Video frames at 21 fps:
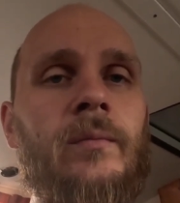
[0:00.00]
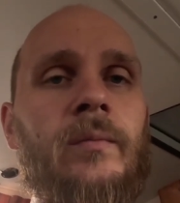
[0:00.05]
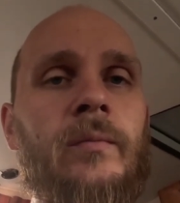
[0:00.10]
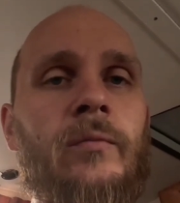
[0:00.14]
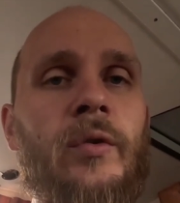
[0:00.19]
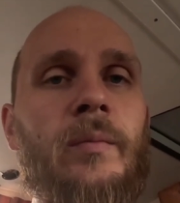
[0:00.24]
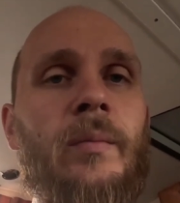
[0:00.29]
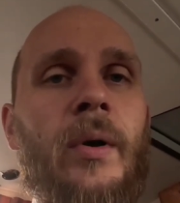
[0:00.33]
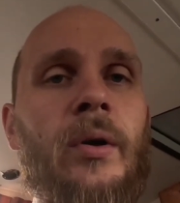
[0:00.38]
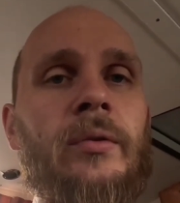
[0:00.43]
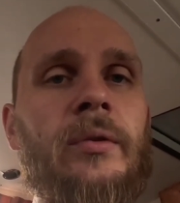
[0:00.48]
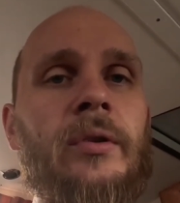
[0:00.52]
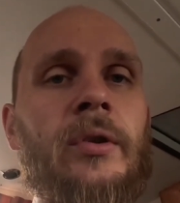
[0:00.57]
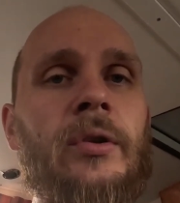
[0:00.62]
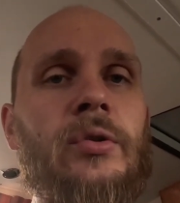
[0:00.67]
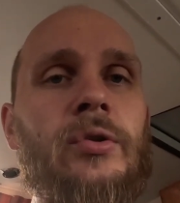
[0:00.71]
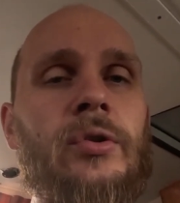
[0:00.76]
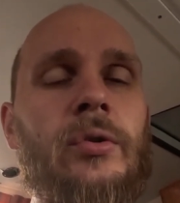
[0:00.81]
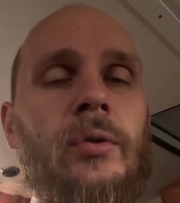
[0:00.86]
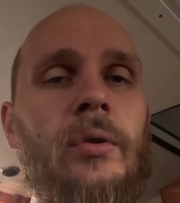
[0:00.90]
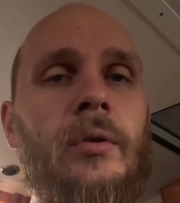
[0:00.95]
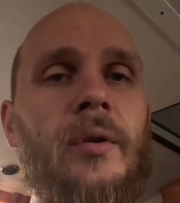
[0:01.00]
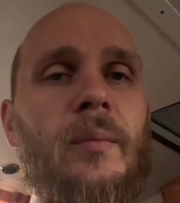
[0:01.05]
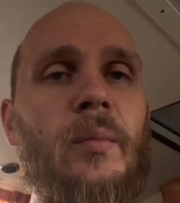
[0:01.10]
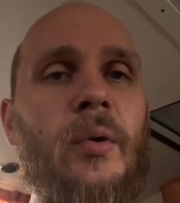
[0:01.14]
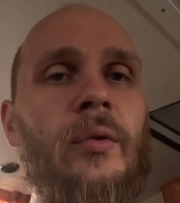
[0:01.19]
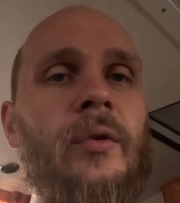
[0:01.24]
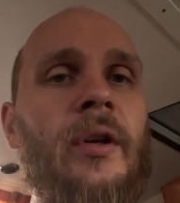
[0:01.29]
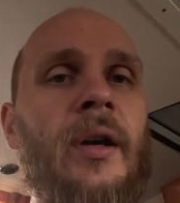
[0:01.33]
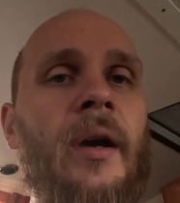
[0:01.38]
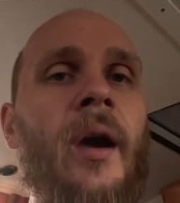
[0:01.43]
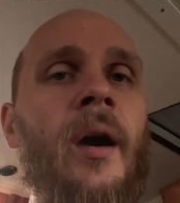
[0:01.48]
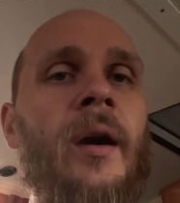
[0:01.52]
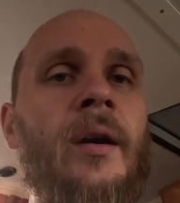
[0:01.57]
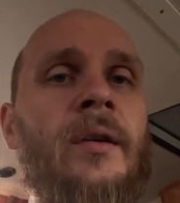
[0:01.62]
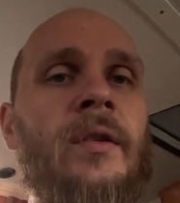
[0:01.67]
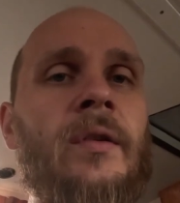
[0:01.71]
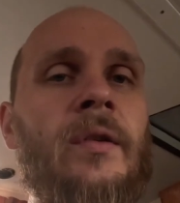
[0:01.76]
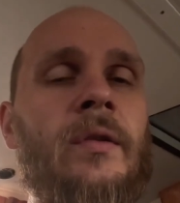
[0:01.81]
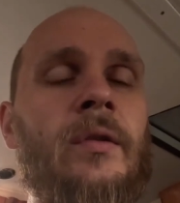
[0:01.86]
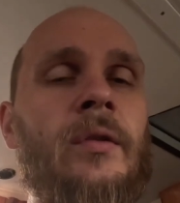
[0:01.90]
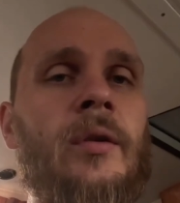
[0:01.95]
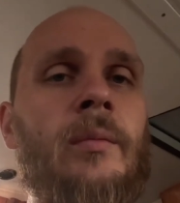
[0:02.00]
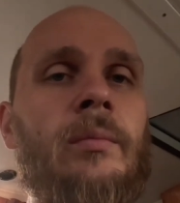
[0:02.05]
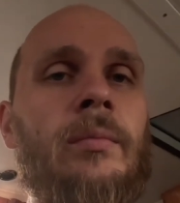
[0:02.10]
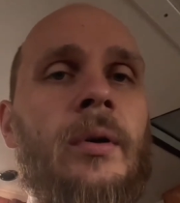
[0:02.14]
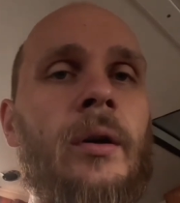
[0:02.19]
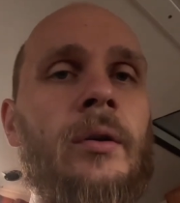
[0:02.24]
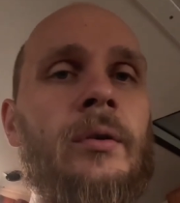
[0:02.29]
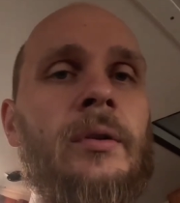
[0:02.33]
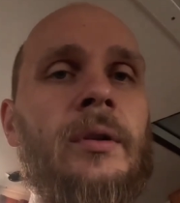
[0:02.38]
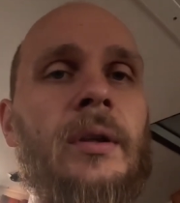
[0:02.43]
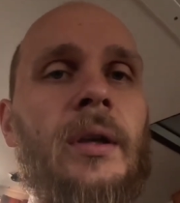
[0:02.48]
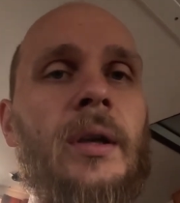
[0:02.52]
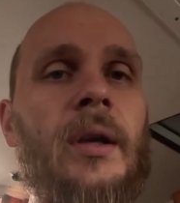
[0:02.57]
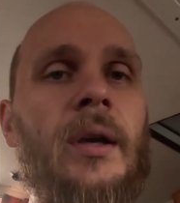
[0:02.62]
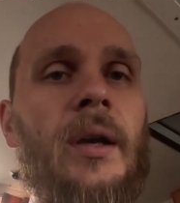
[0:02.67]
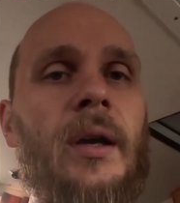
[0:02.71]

remote control, remote access to the boat,